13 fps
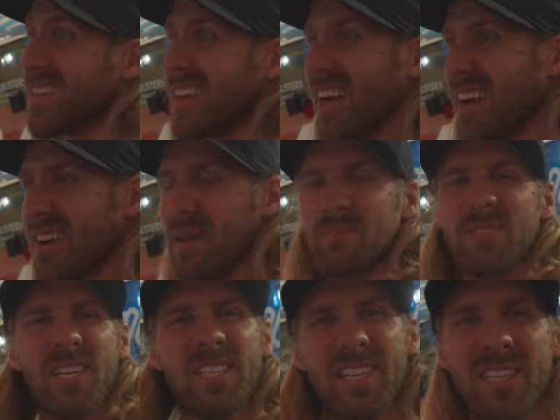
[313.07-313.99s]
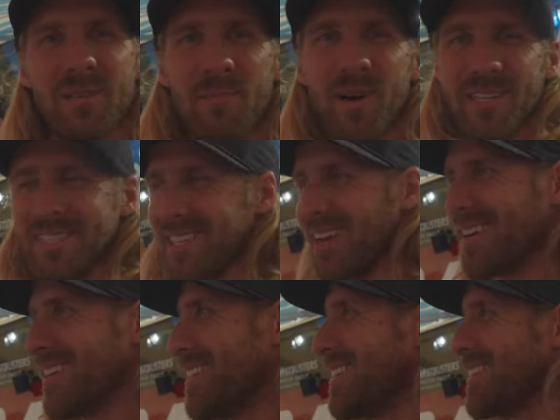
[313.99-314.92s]
I heard I'm decent at the mud, so
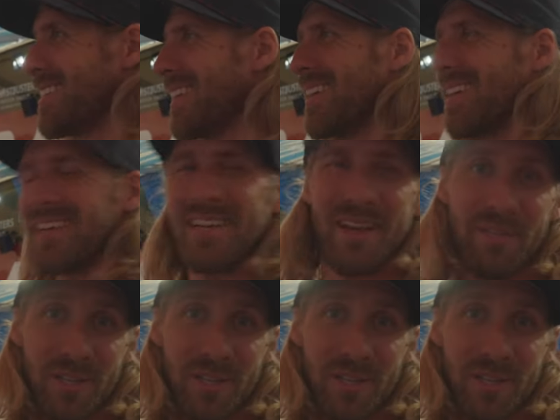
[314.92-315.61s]
if